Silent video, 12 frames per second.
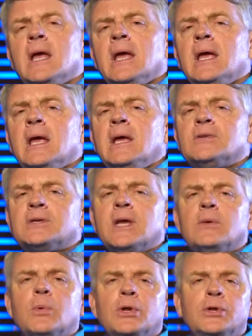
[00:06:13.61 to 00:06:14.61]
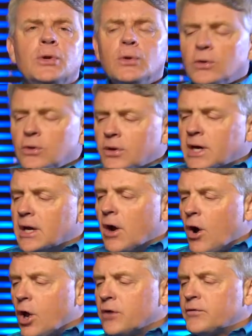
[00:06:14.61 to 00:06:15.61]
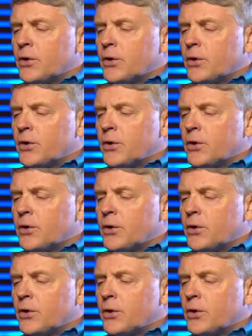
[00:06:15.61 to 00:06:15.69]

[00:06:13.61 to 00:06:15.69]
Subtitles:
He said, when you look at all of